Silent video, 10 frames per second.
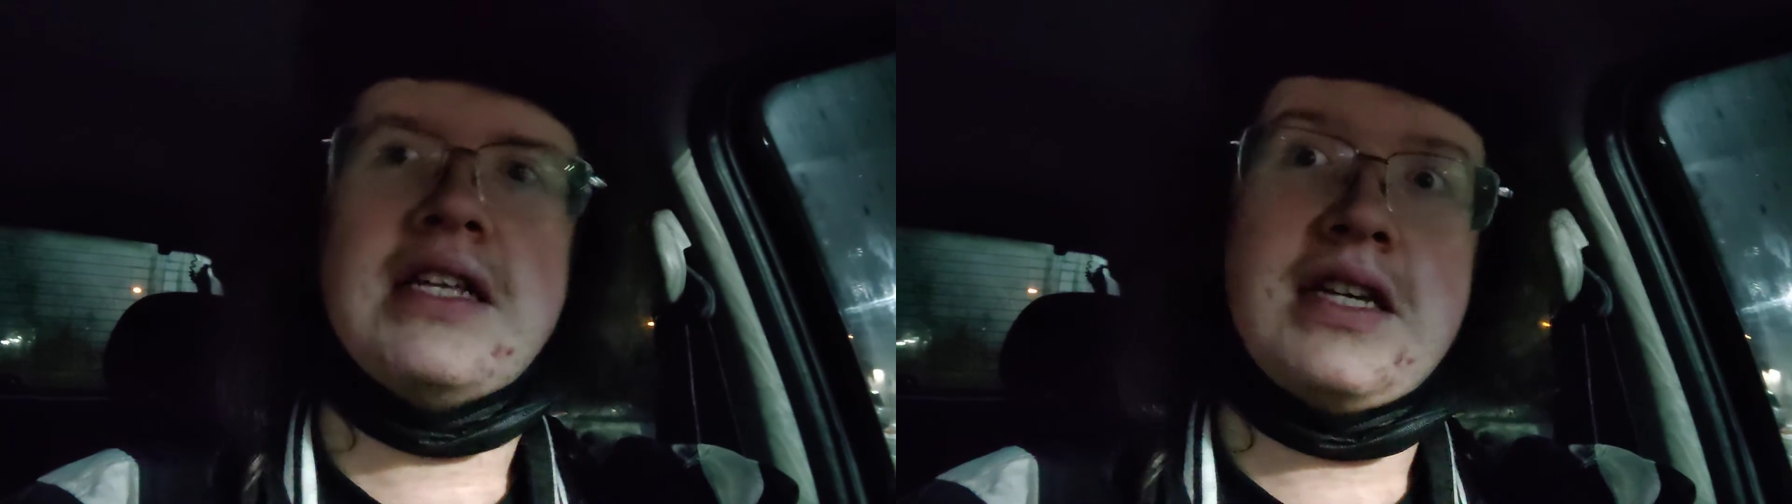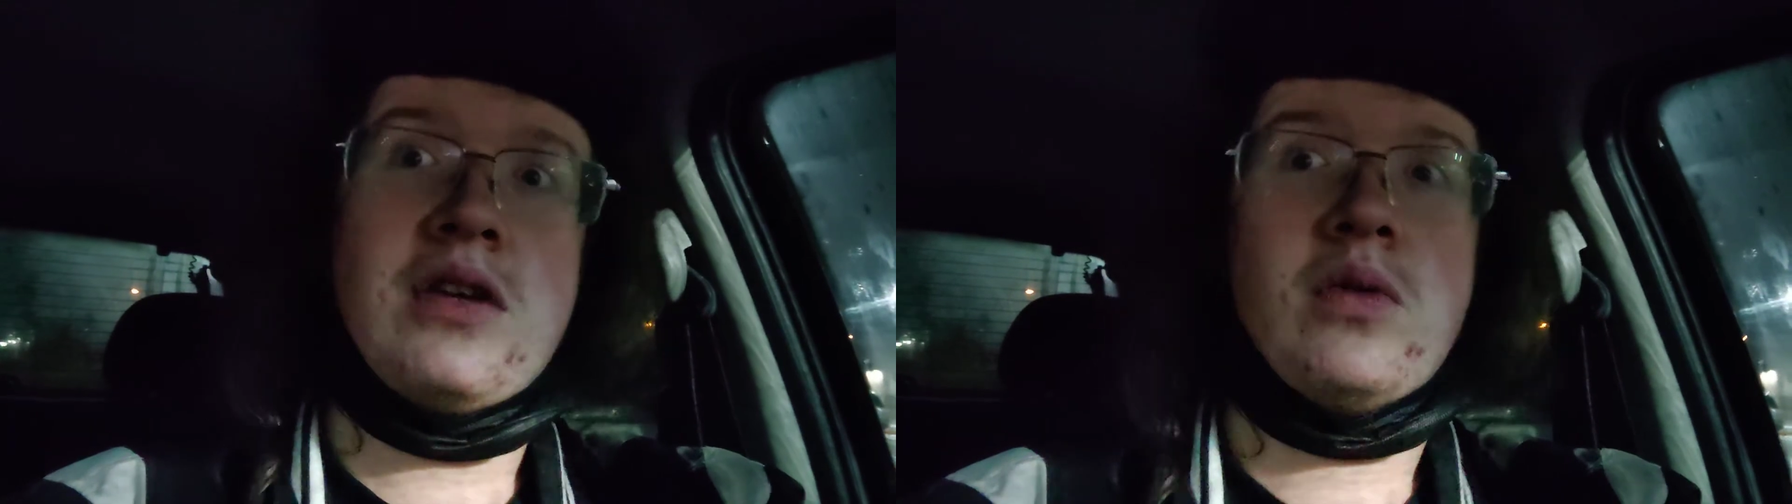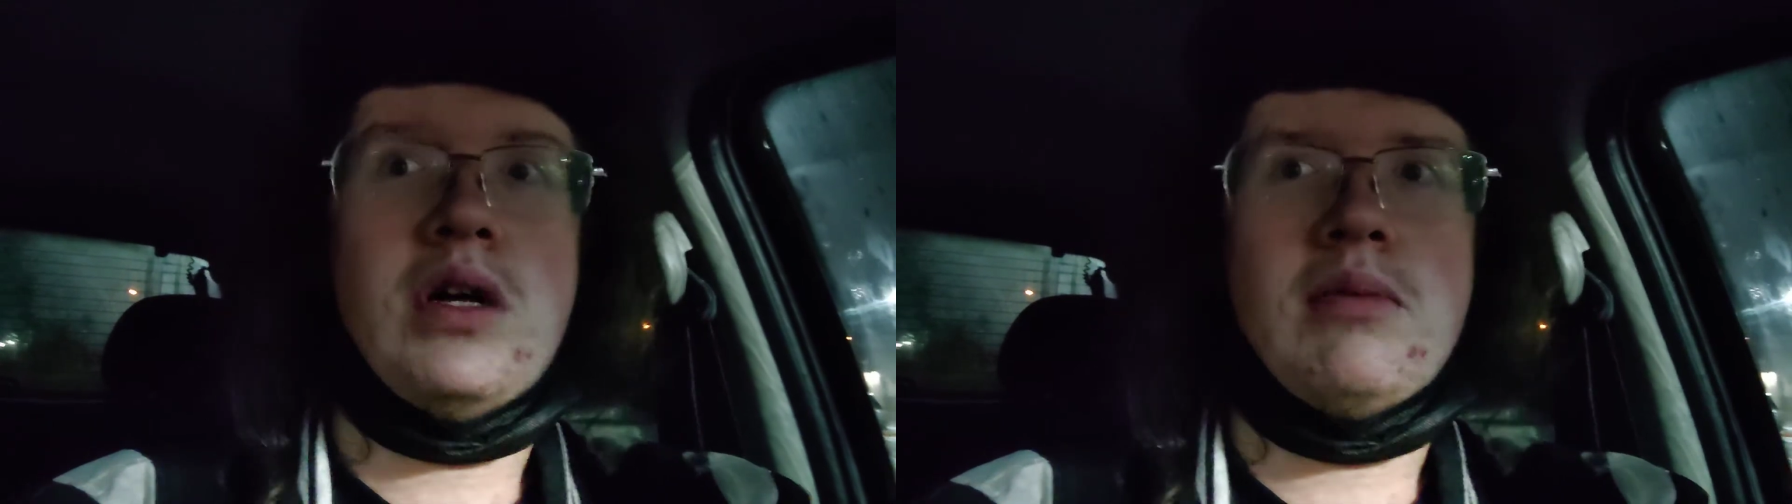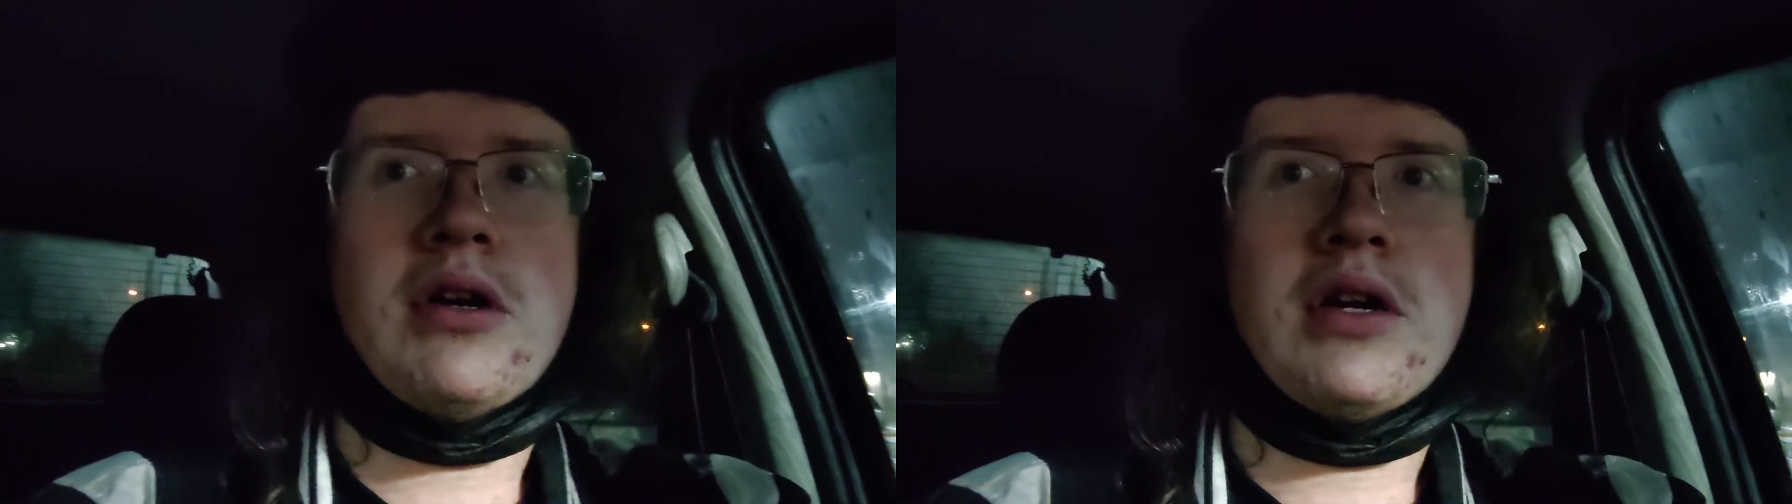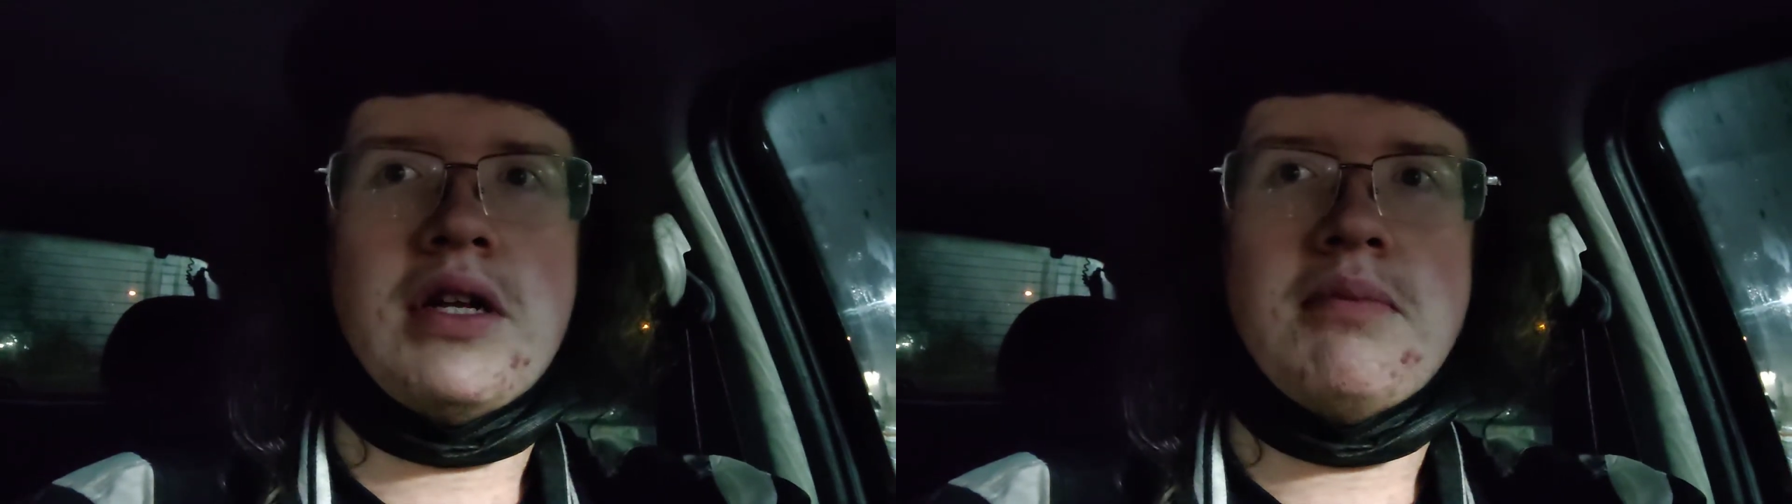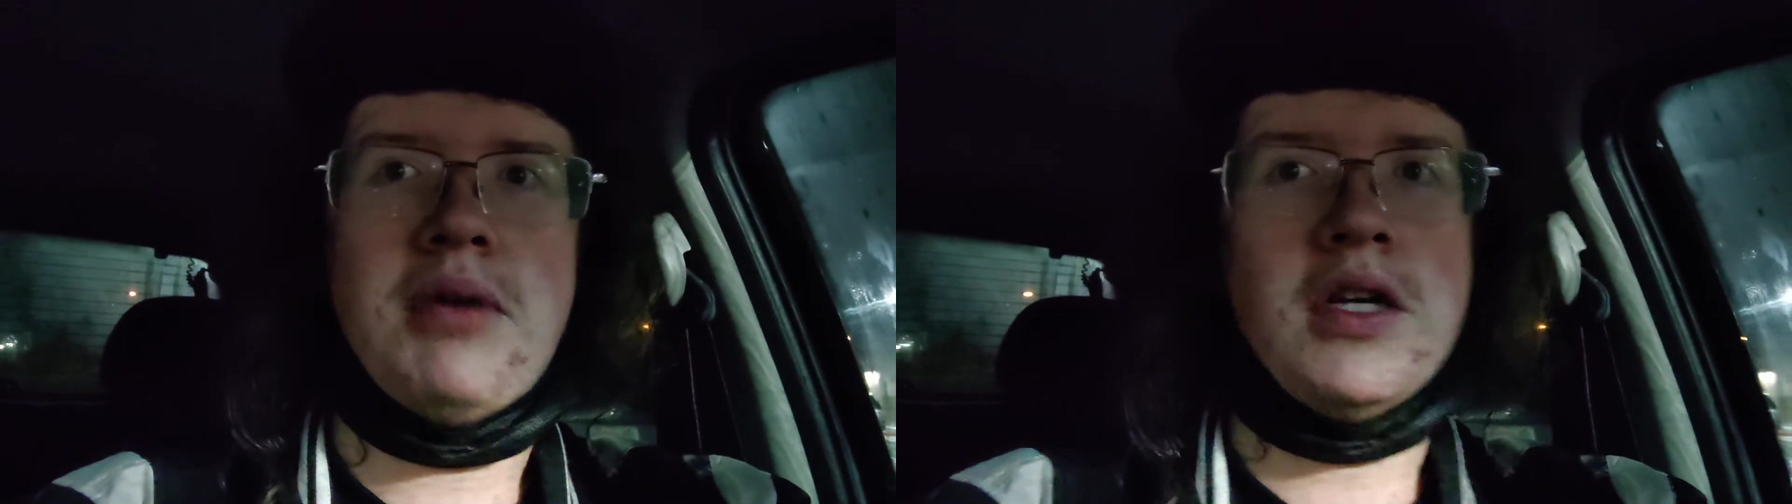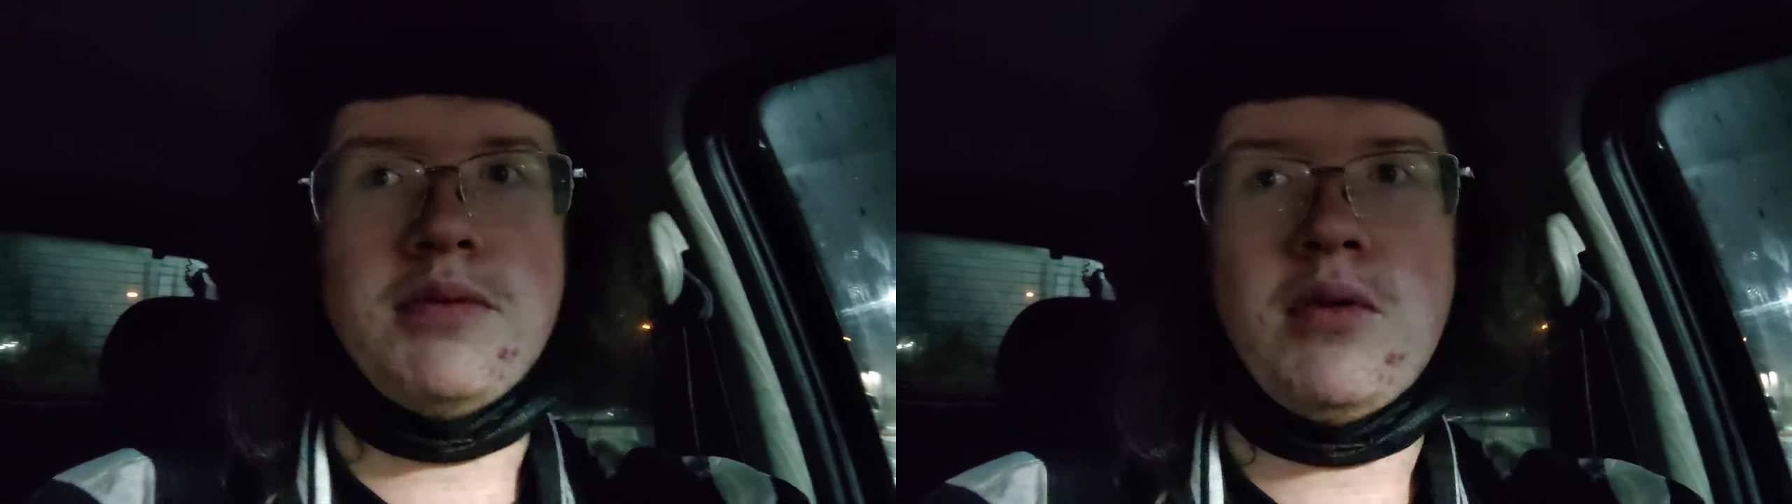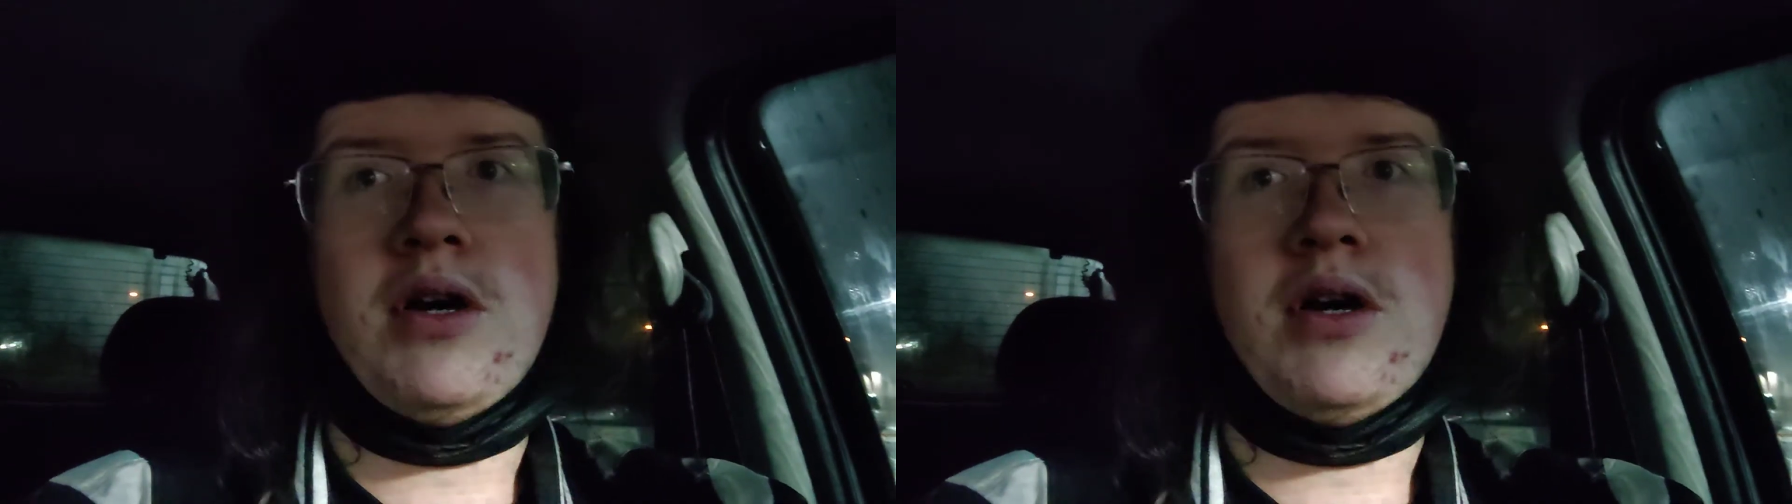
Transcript: inside of Walmart in Paulsboro,